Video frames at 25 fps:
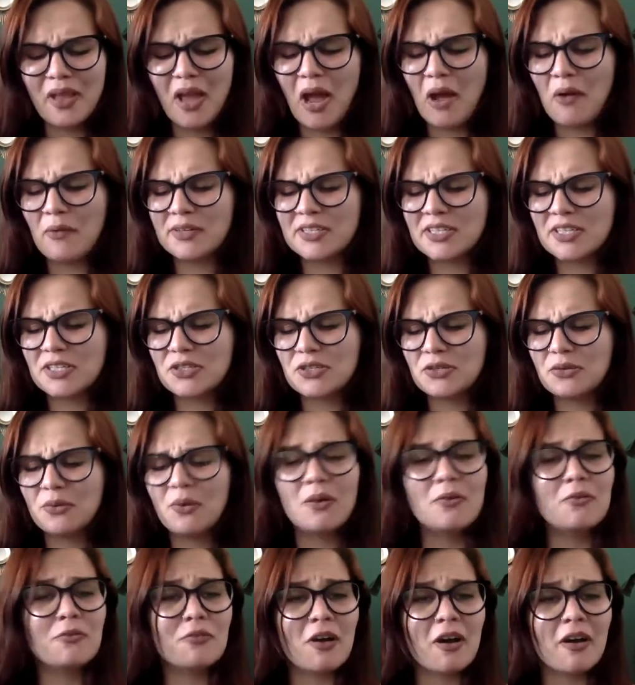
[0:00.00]
I wasn't too
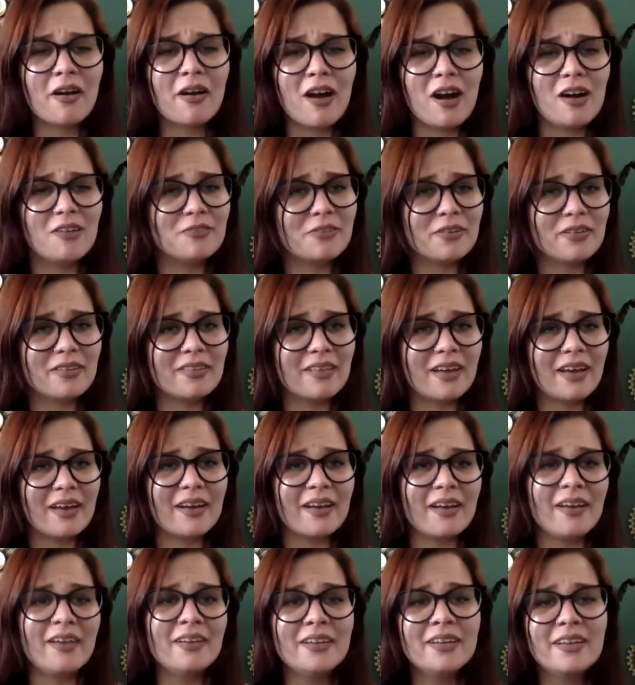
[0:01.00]
far off with
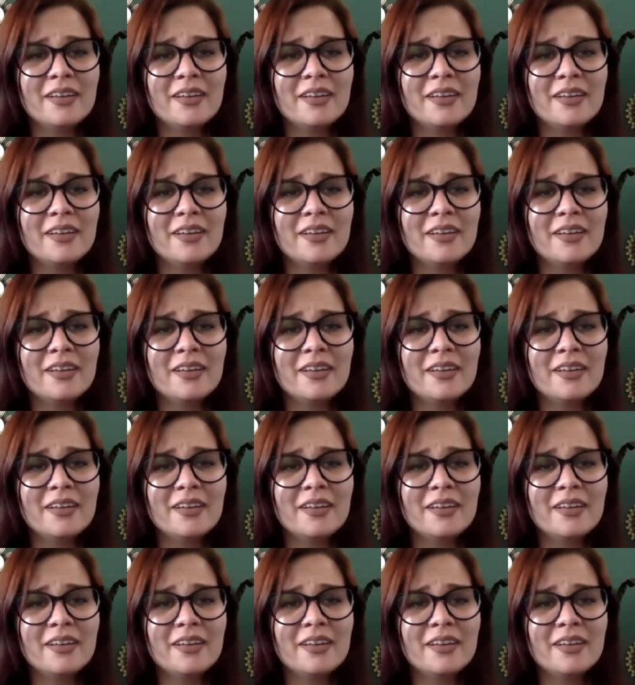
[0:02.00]
that.